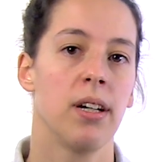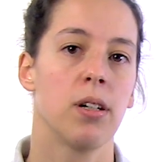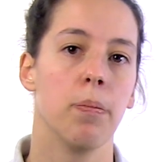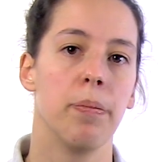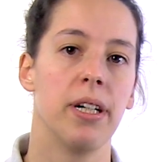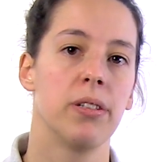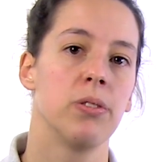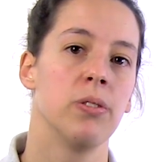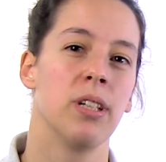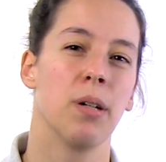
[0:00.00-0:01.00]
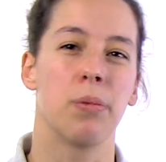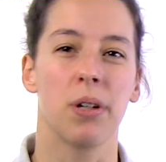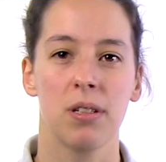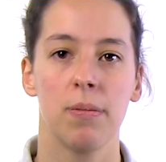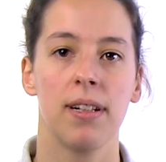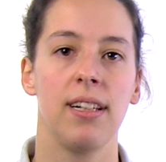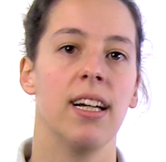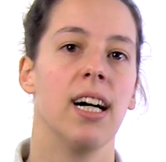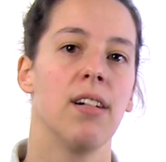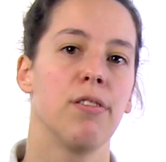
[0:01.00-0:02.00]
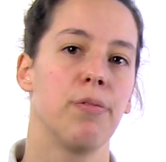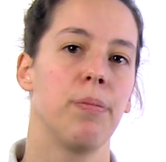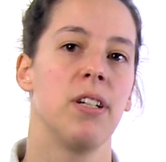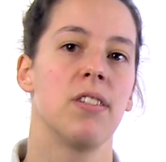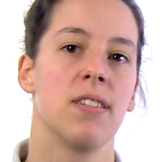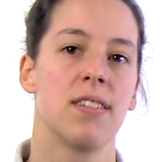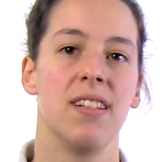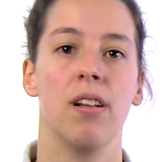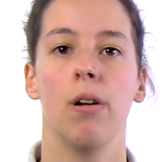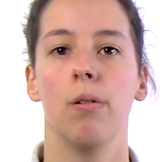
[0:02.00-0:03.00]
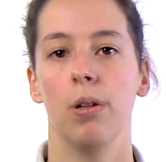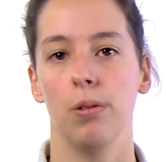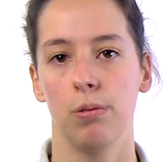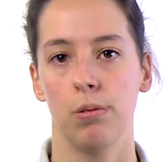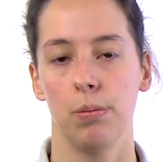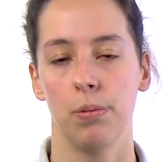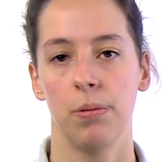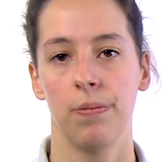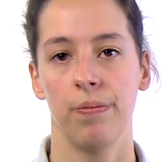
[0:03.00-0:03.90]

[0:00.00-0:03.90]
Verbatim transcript: compared to approximately half of patients in the low-load group.